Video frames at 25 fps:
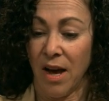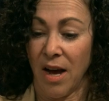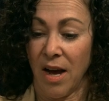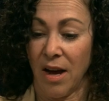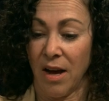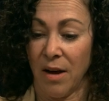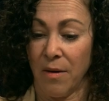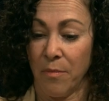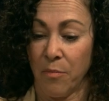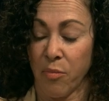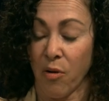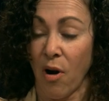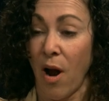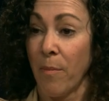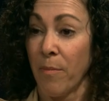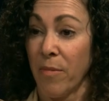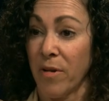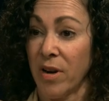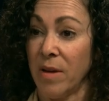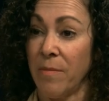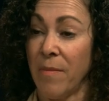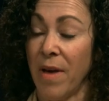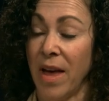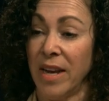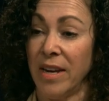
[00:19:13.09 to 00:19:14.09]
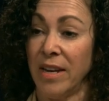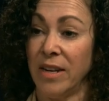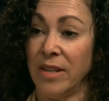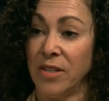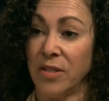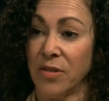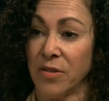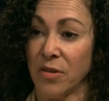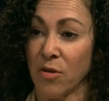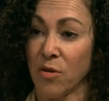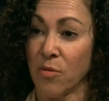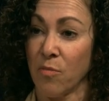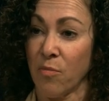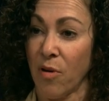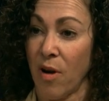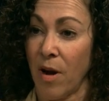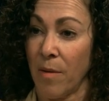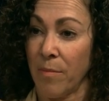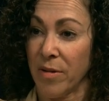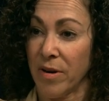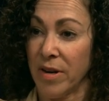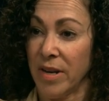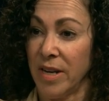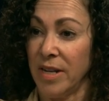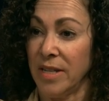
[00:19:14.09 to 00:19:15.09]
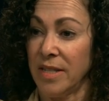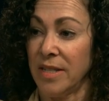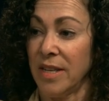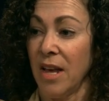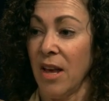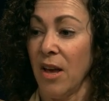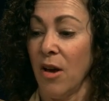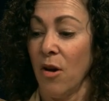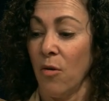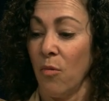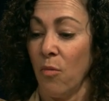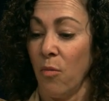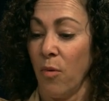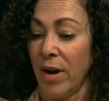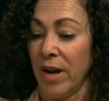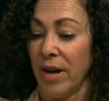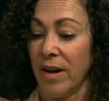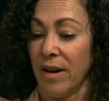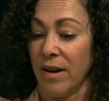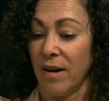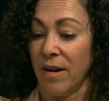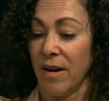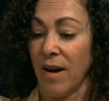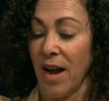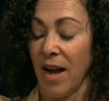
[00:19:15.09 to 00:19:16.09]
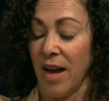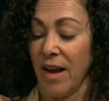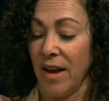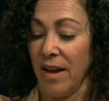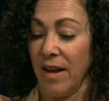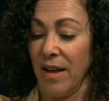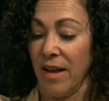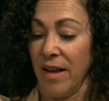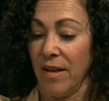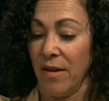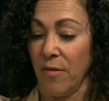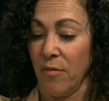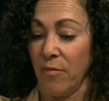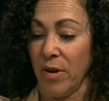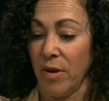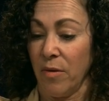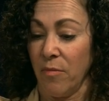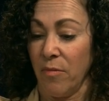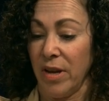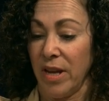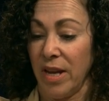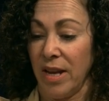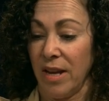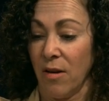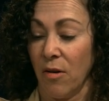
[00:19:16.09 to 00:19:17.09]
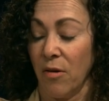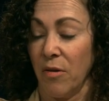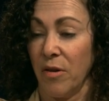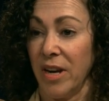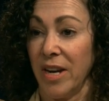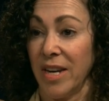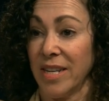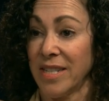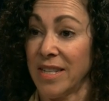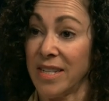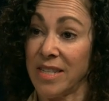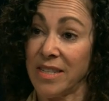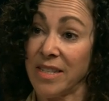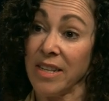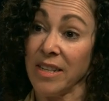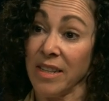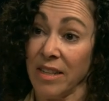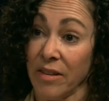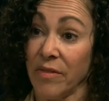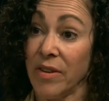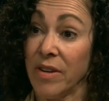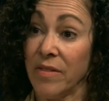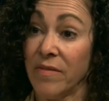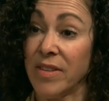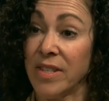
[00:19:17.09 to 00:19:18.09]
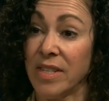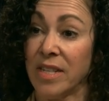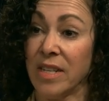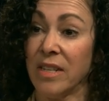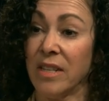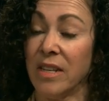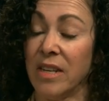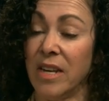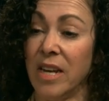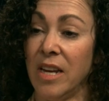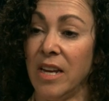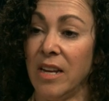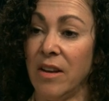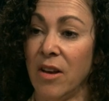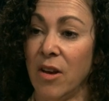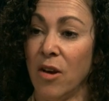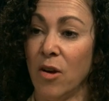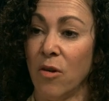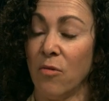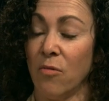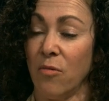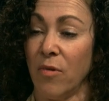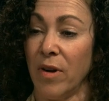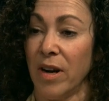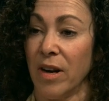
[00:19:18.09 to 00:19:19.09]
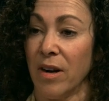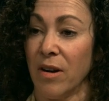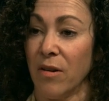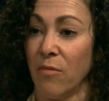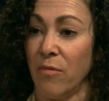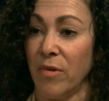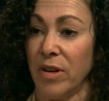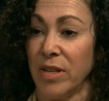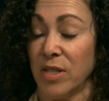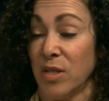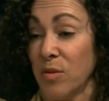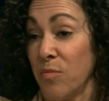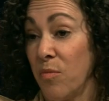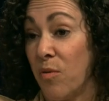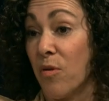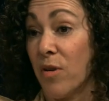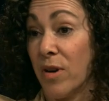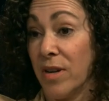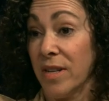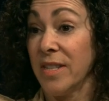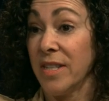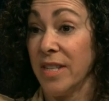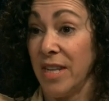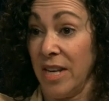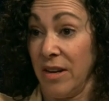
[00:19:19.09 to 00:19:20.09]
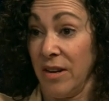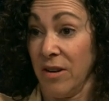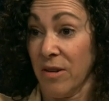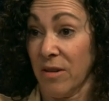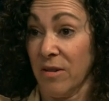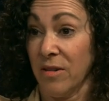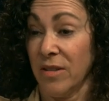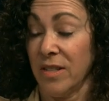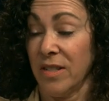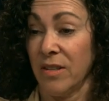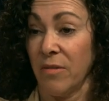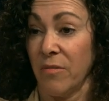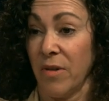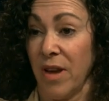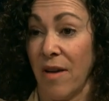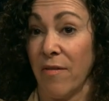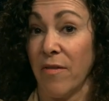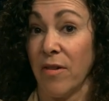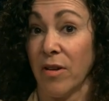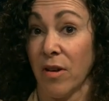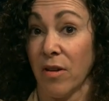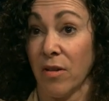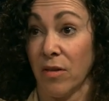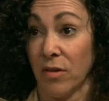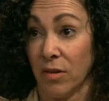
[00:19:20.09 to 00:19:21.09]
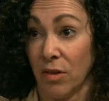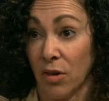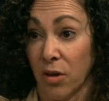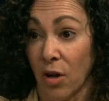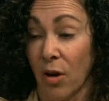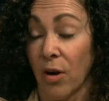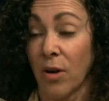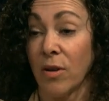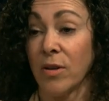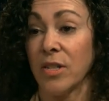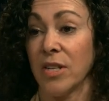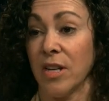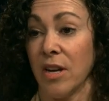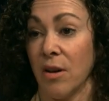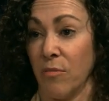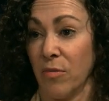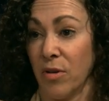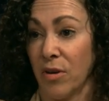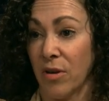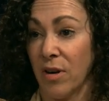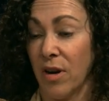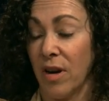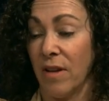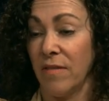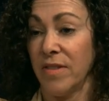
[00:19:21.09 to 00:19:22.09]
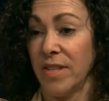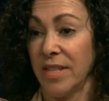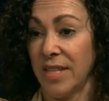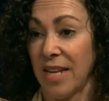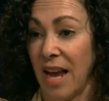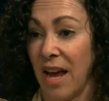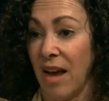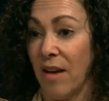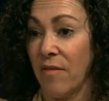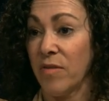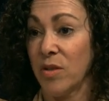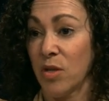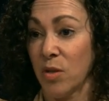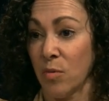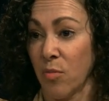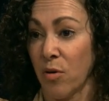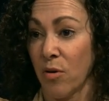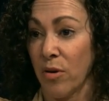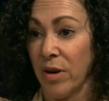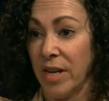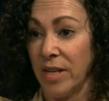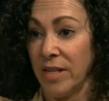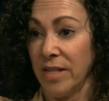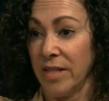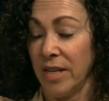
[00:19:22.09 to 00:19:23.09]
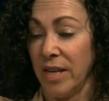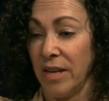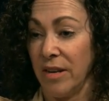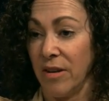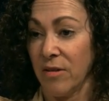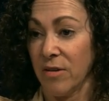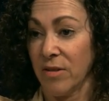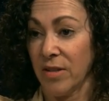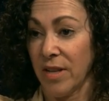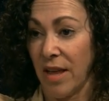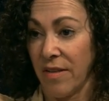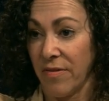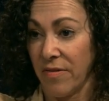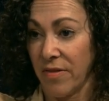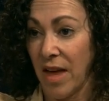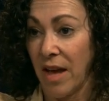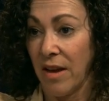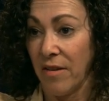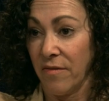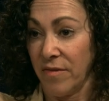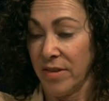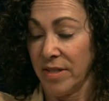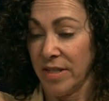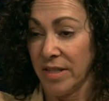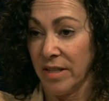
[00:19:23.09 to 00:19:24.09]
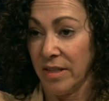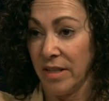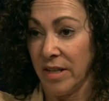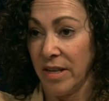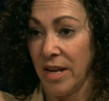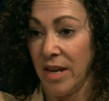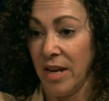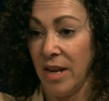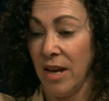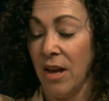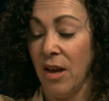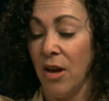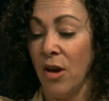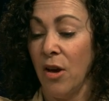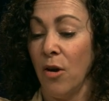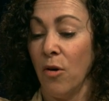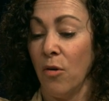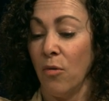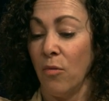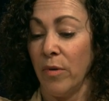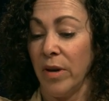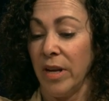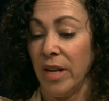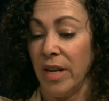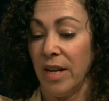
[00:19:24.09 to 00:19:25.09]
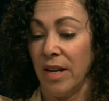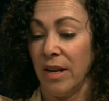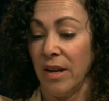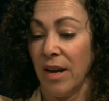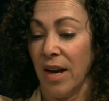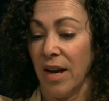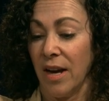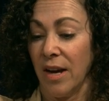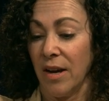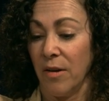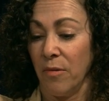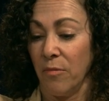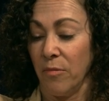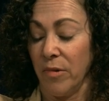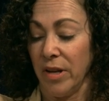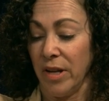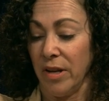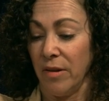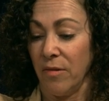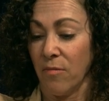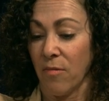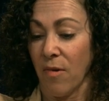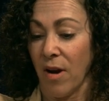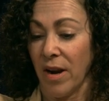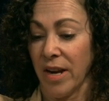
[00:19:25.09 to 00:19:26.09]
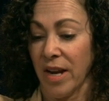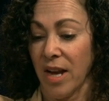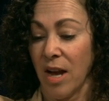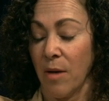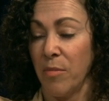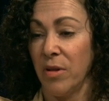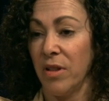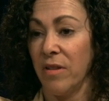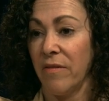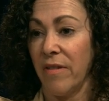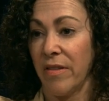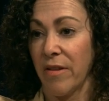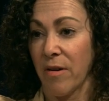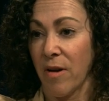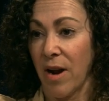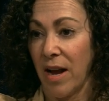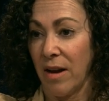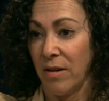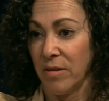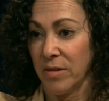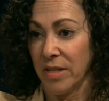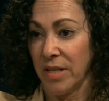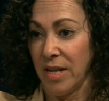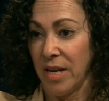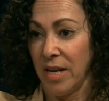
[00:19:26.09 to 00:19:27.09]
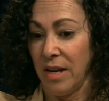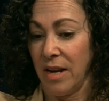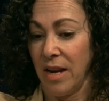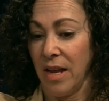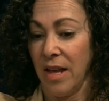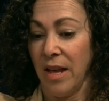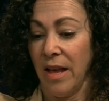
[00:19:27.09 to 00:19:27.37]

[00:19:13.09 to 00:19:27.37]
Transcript: uh, property manage certain properties where uh, we, we, own an assisted living facility okay. where we support seniors Yeah. so we have a large number of staff supporting seniors at that facility we, uh, we run a couple of other housing